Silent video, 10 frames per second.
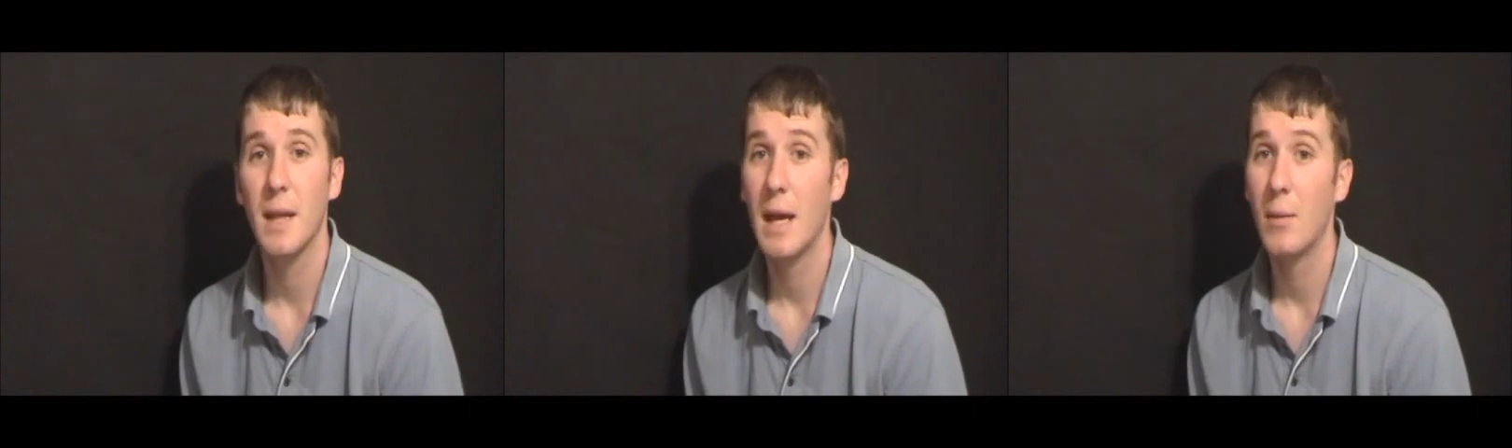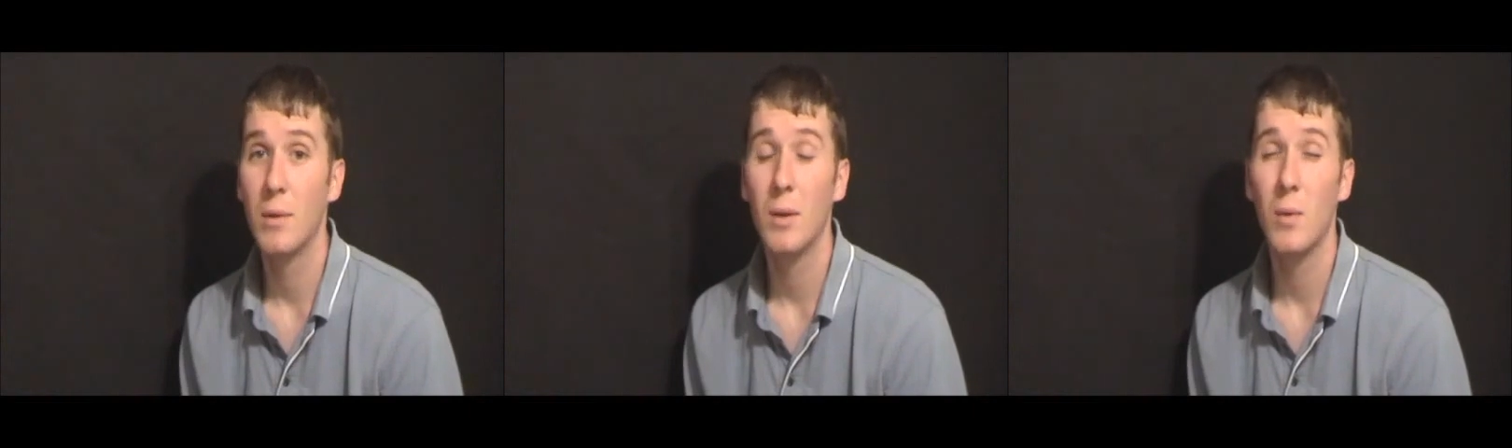I
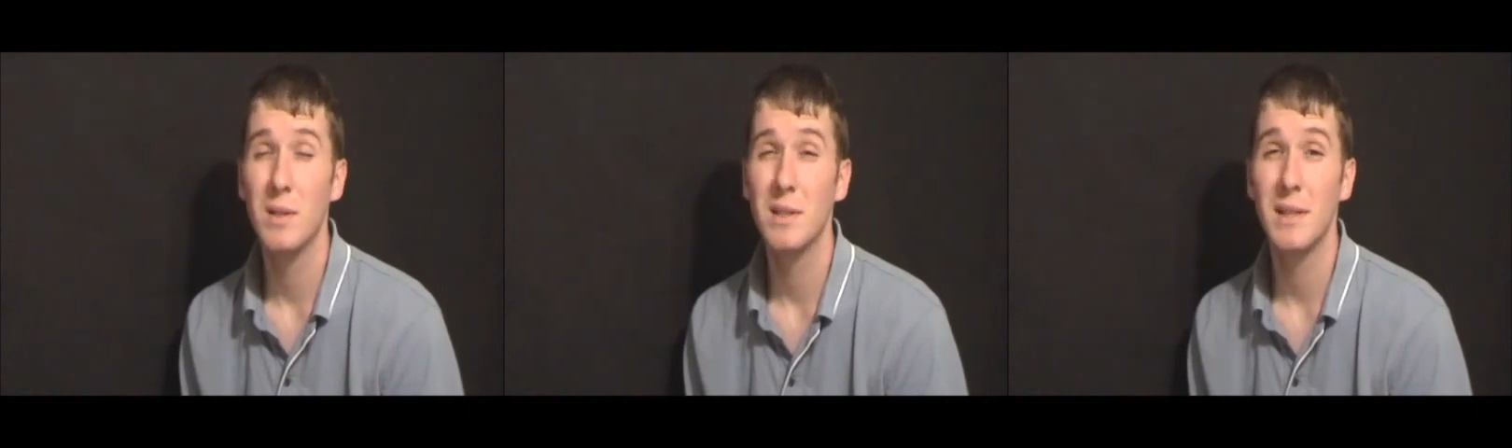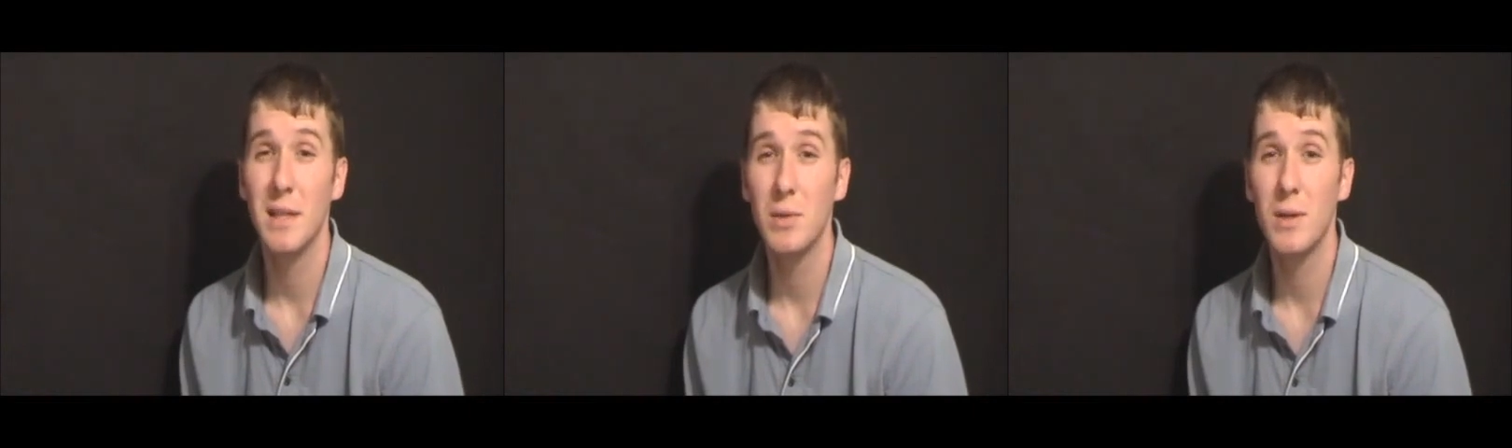really wasn't
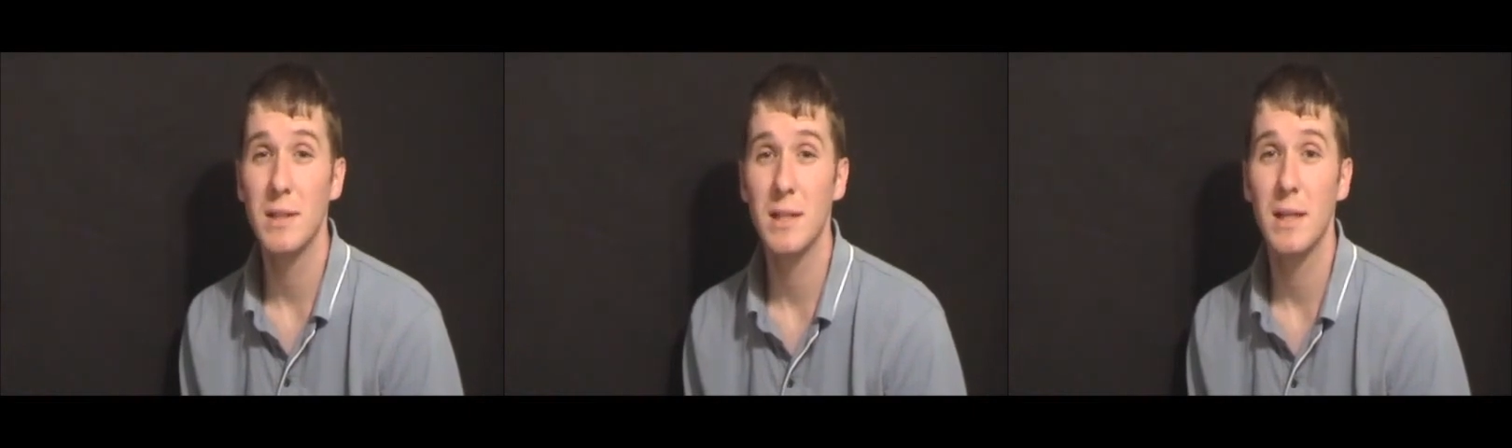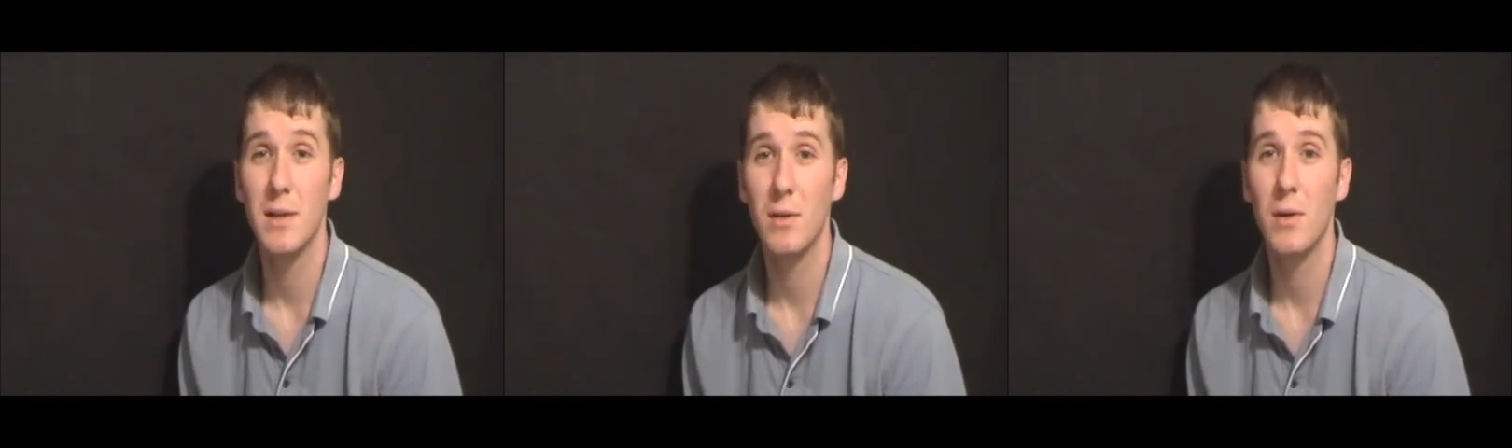interested
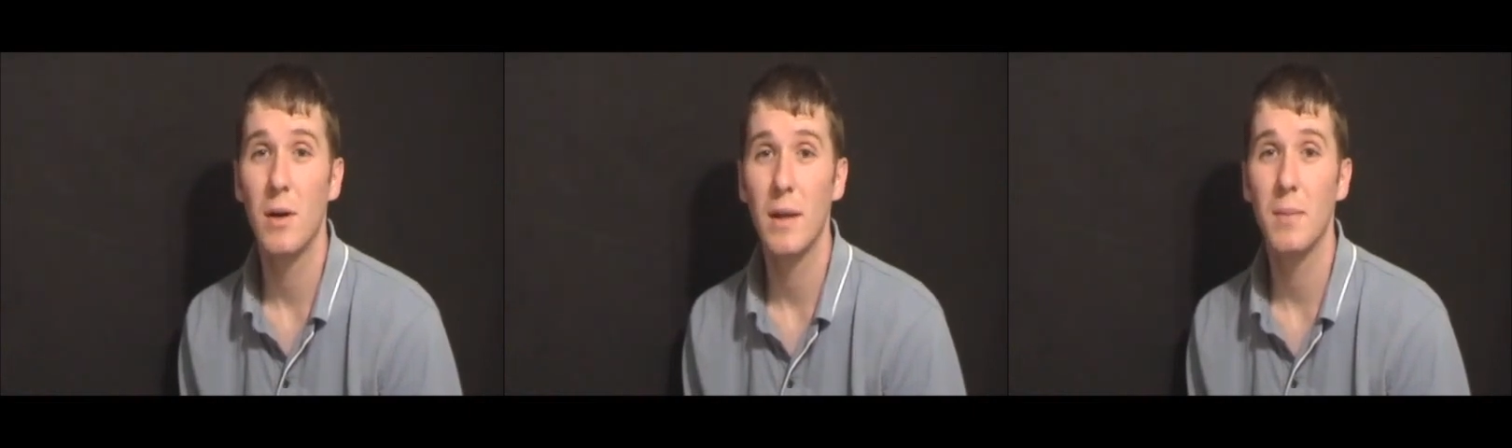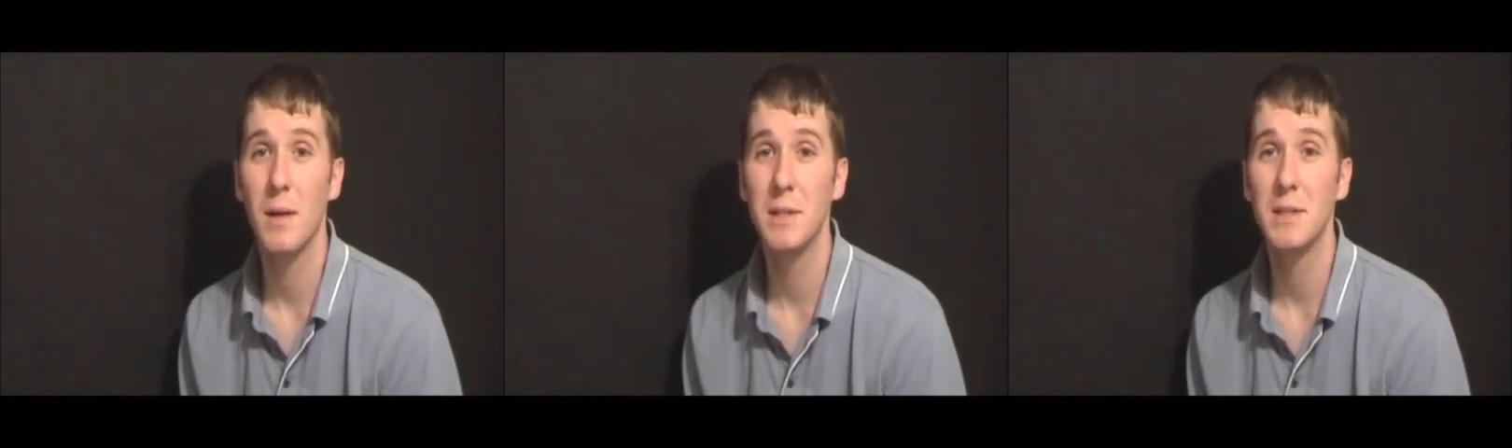in her all
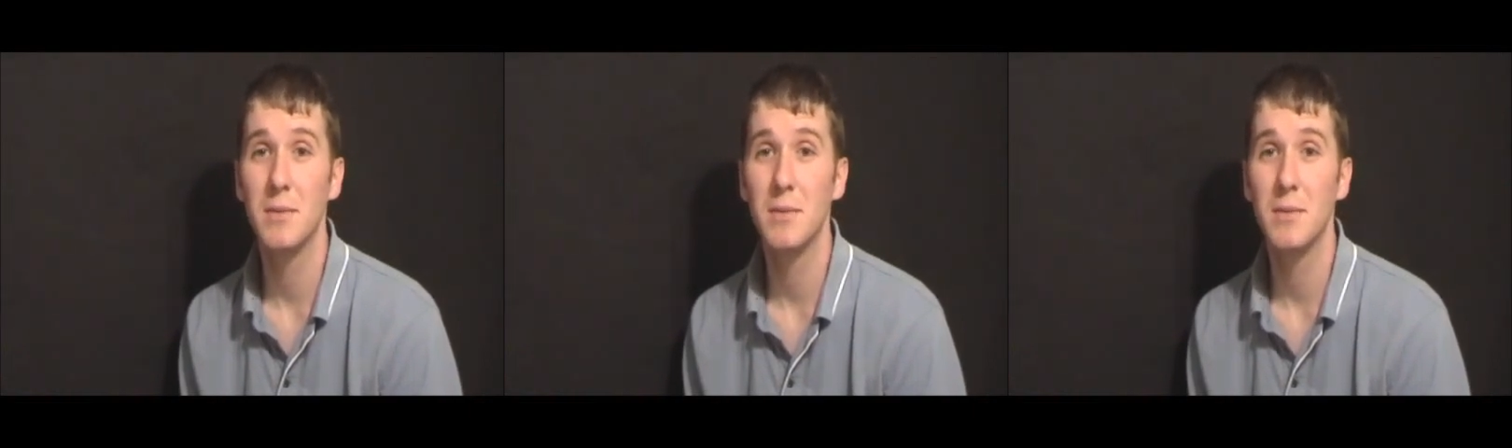that much.